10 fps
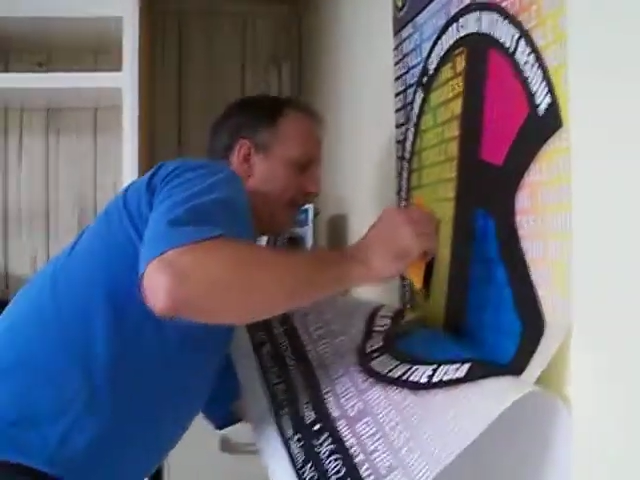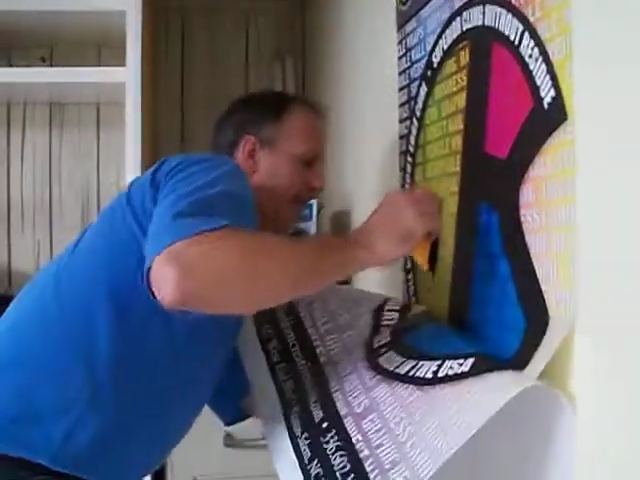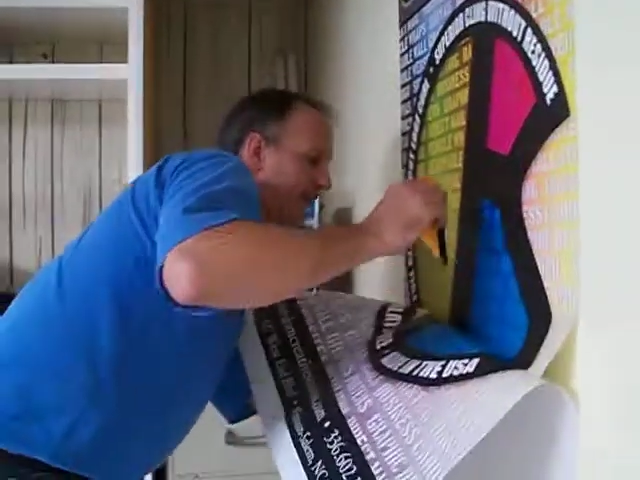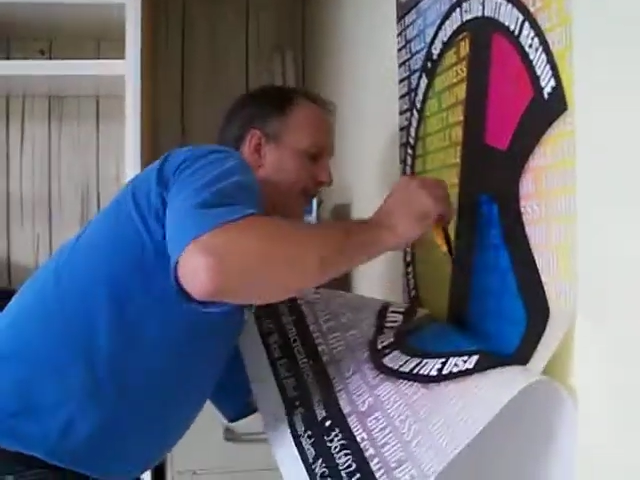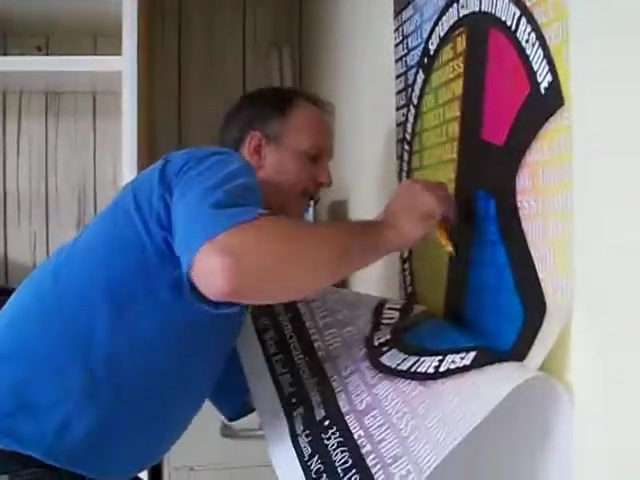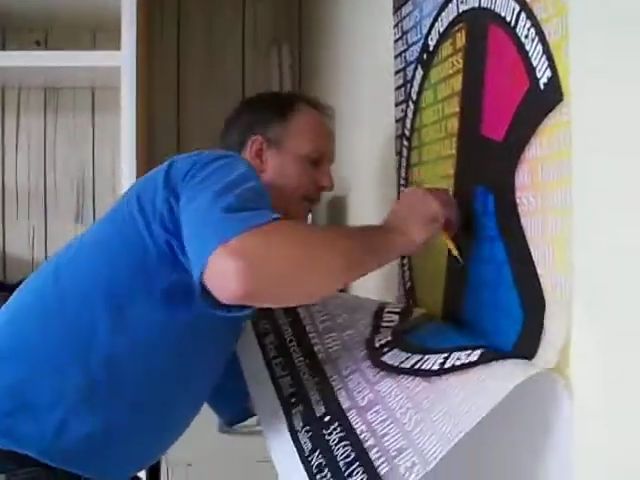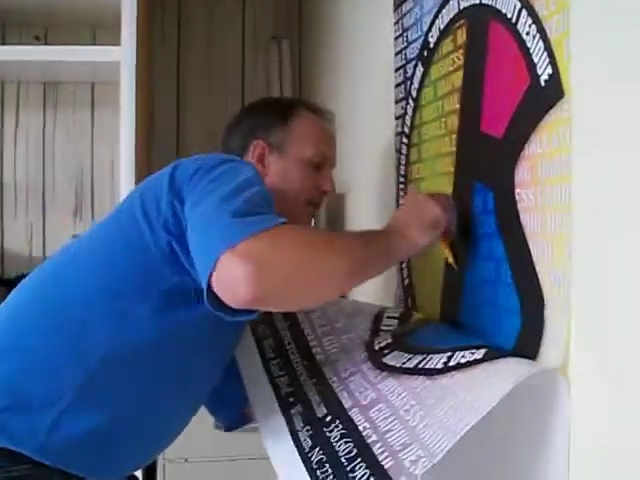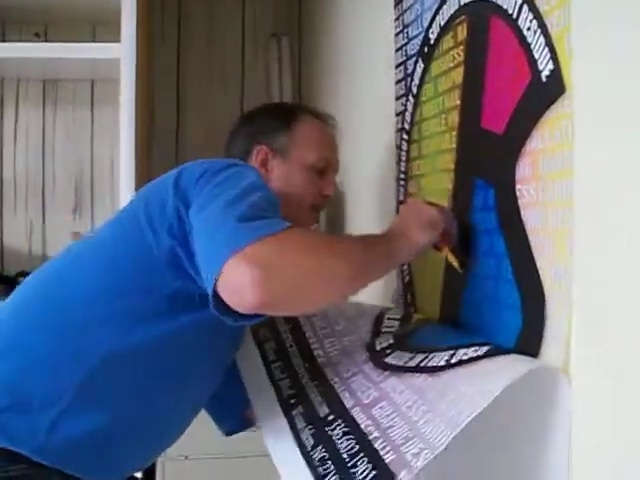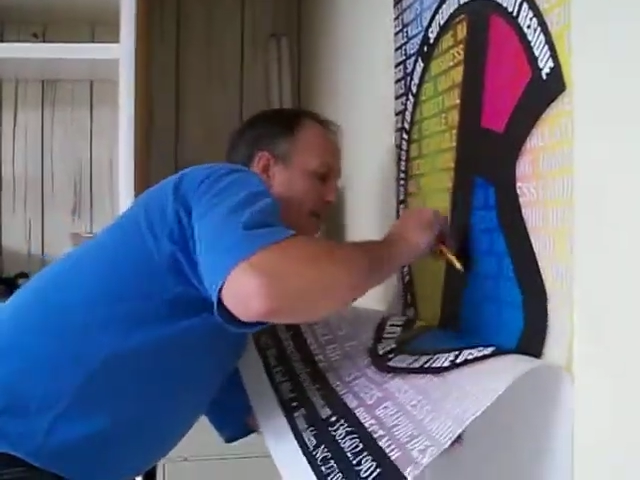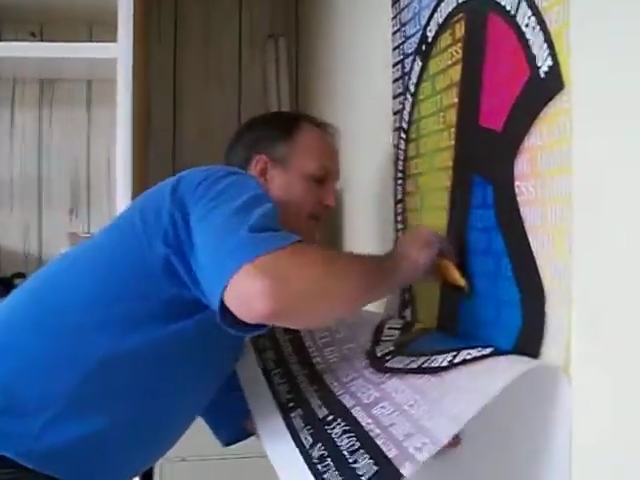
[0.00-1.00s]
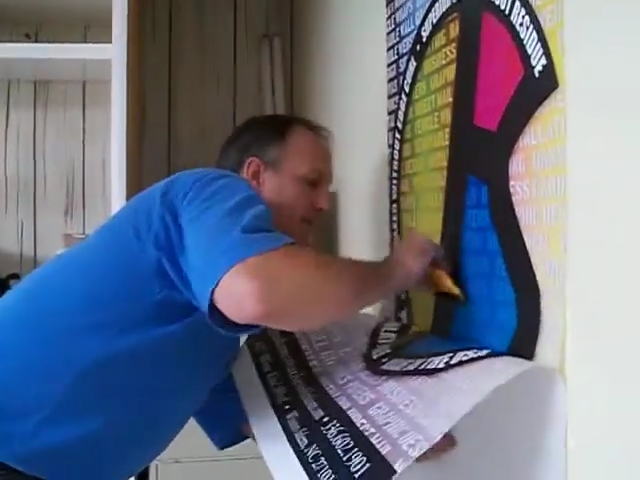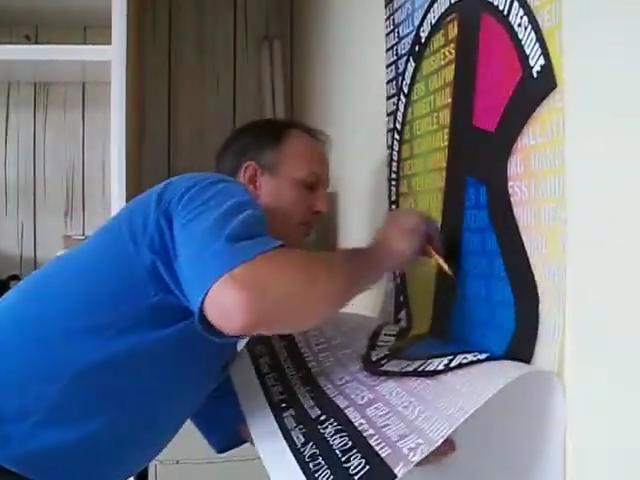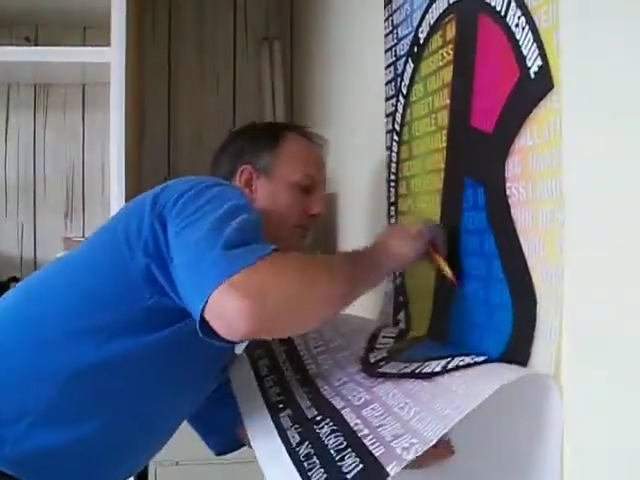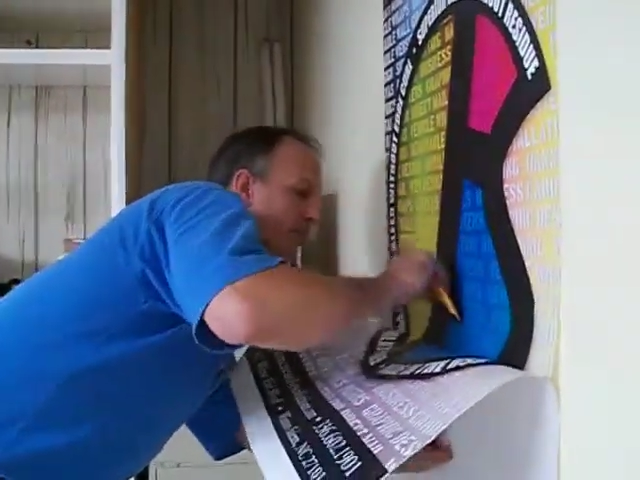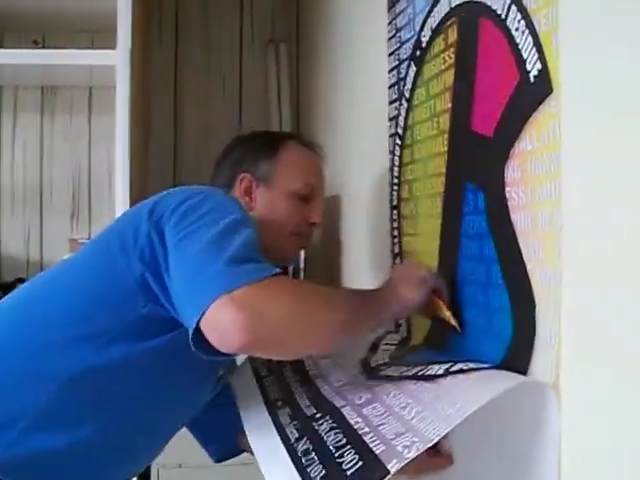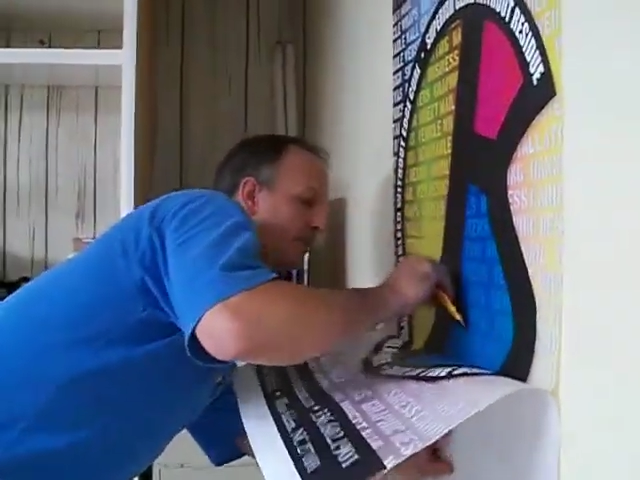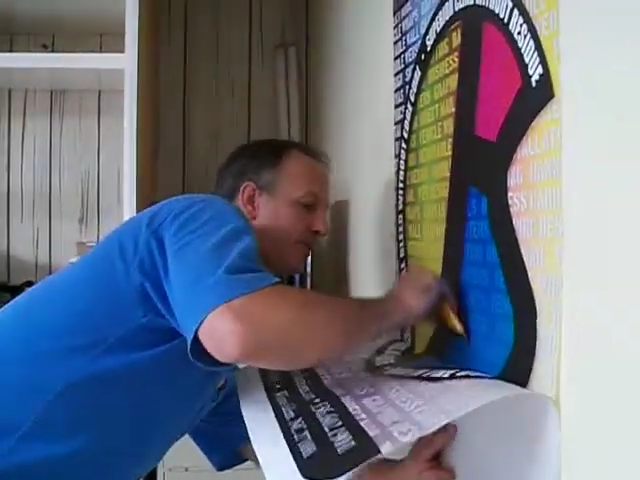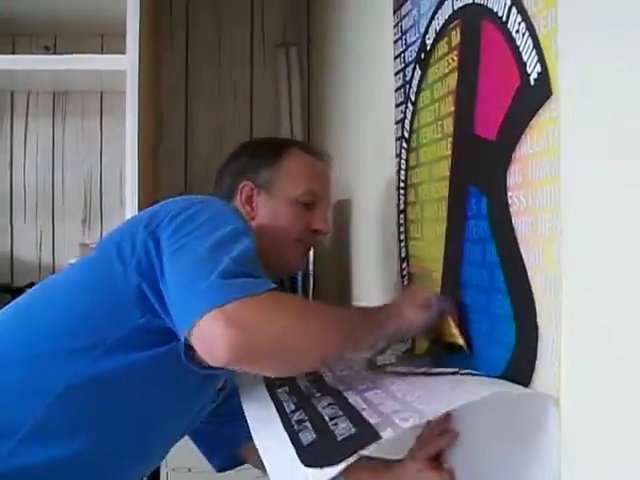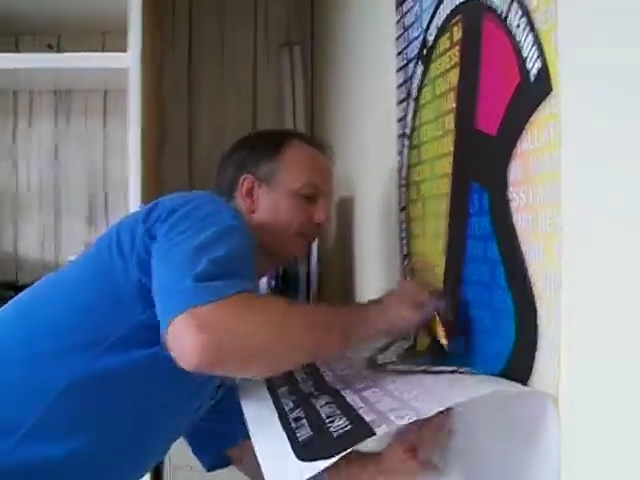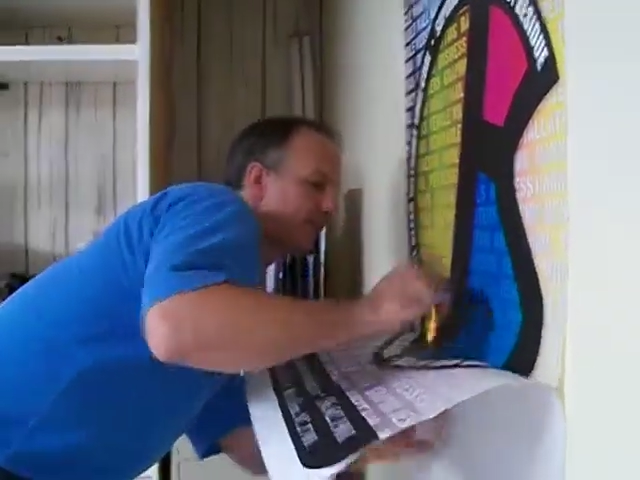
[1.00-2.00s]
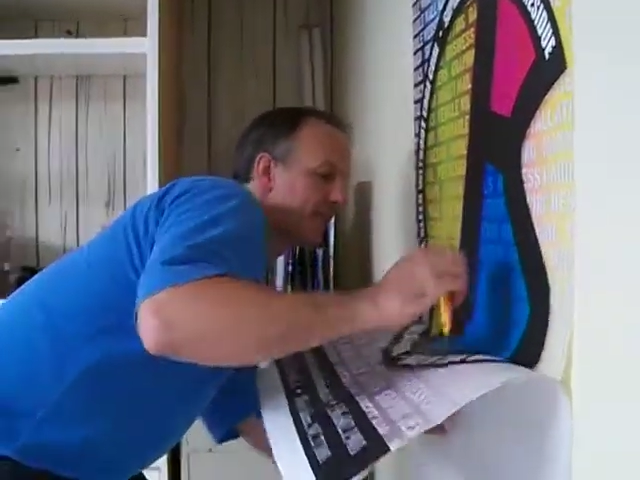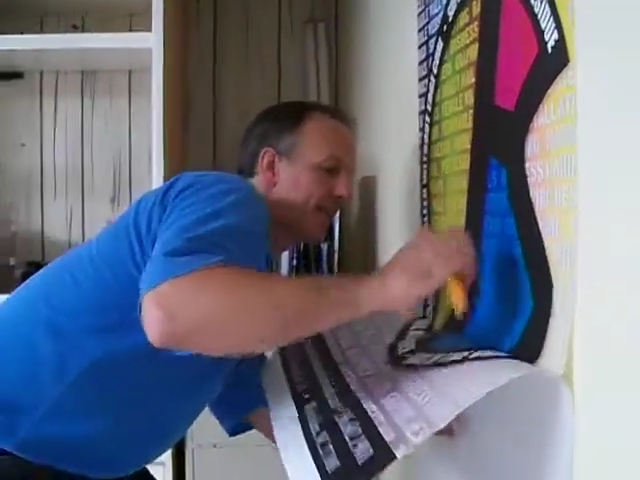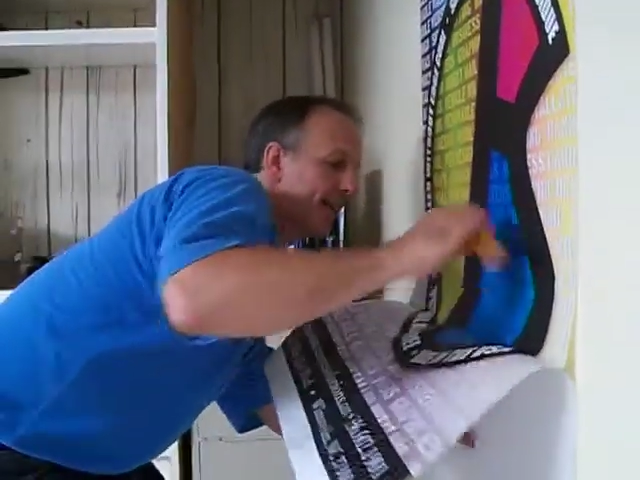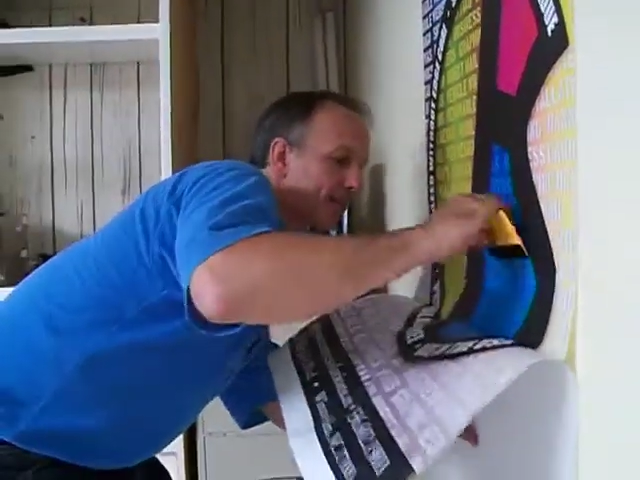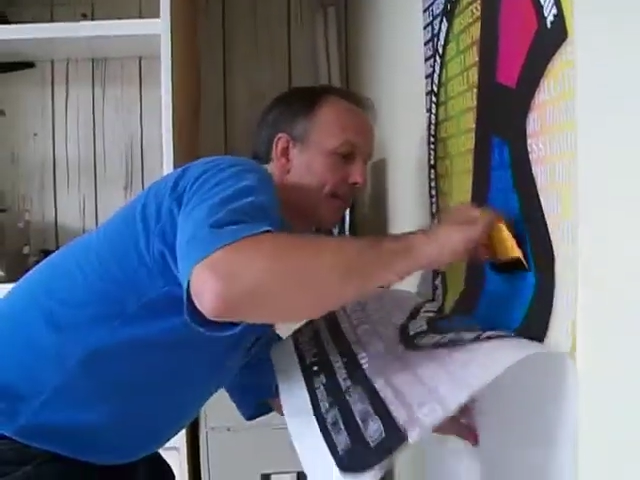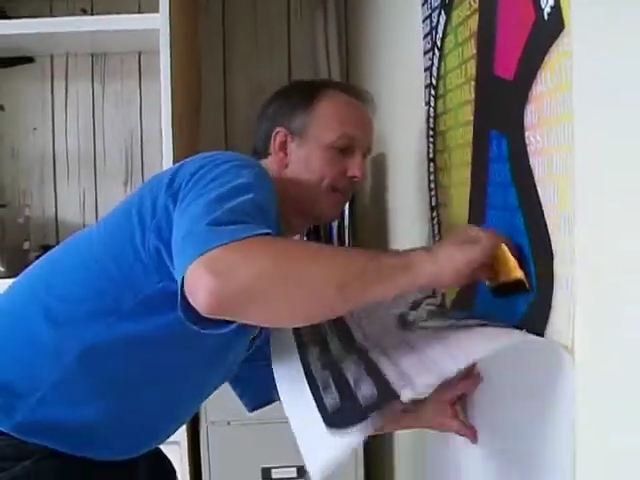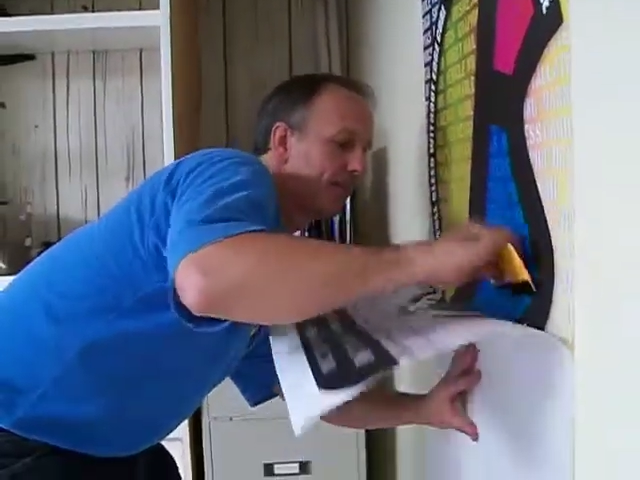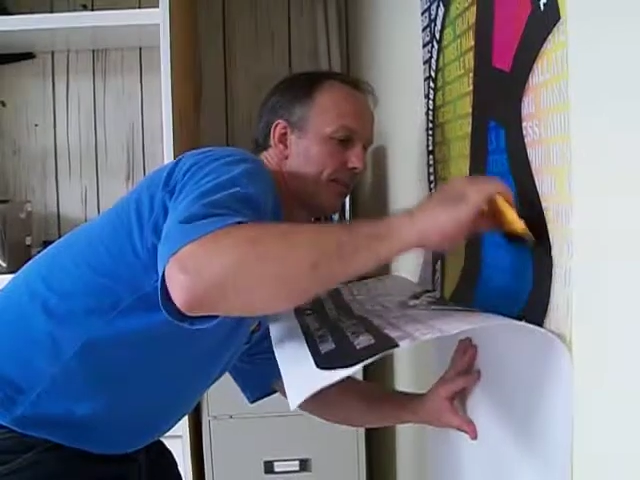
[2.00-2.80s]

Actually, probably serves to protect them